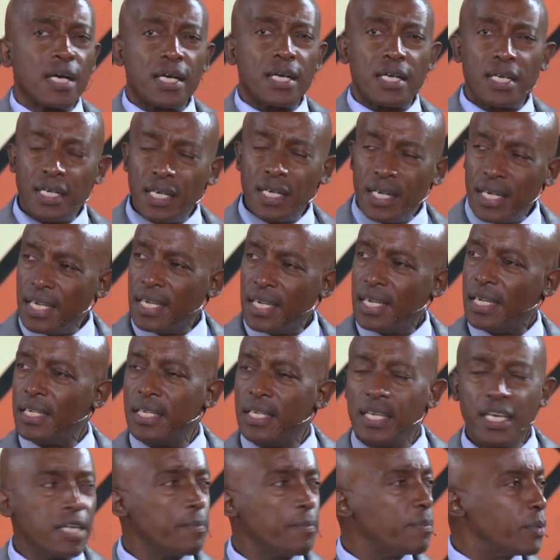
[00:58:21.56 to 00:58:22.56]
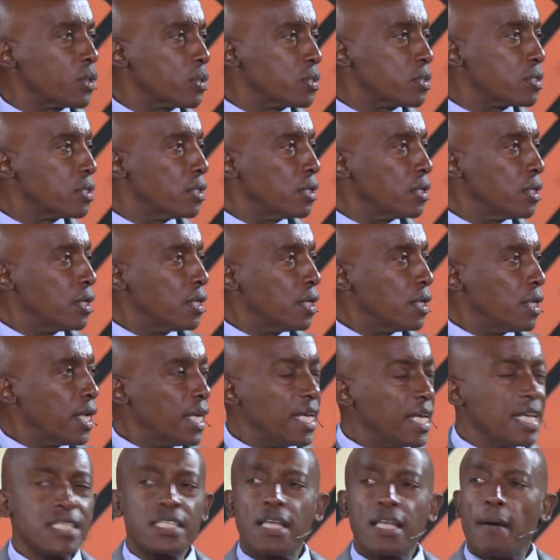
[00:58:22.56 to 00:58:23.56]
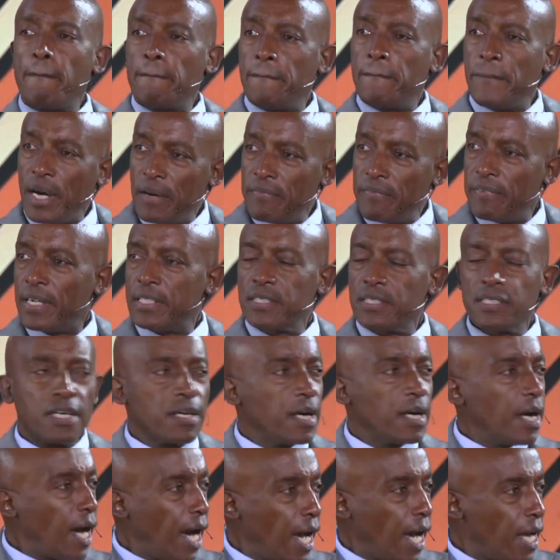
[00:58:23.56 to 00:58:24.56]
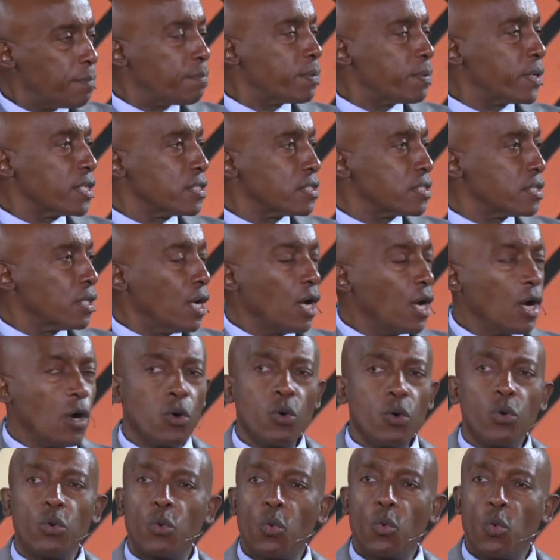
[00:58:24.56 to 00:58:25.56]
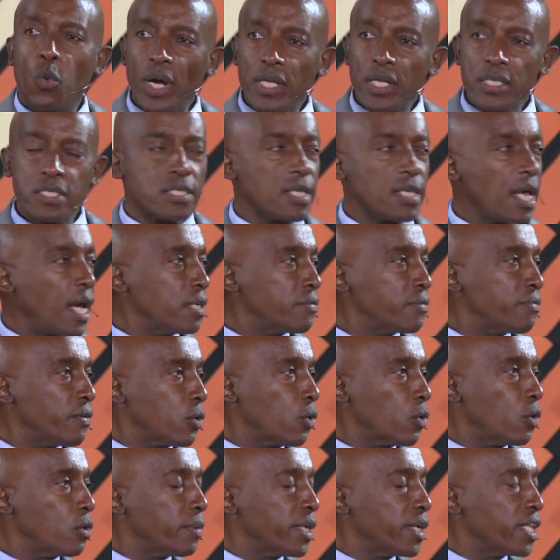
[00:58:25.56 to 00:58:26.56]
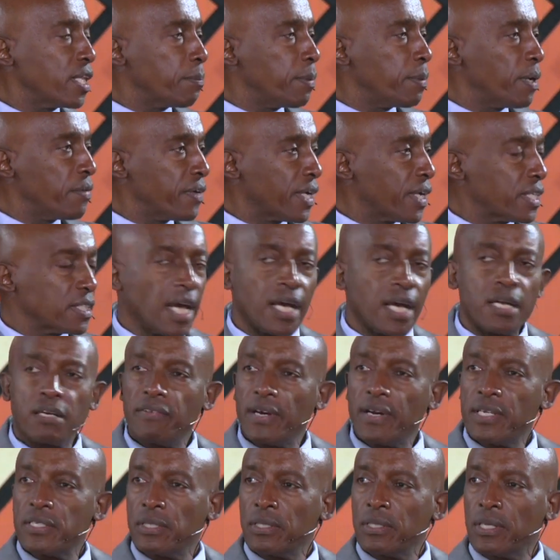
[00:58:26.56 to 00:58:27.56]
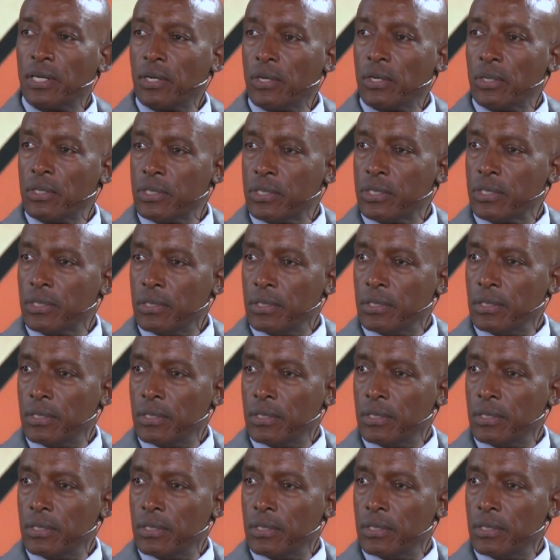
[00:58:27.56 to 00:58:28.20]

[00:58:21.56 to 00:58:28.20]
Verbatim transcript: Read Hebrews. He is the perfect high priest who once and for all made the perfect sacrifice on the cross.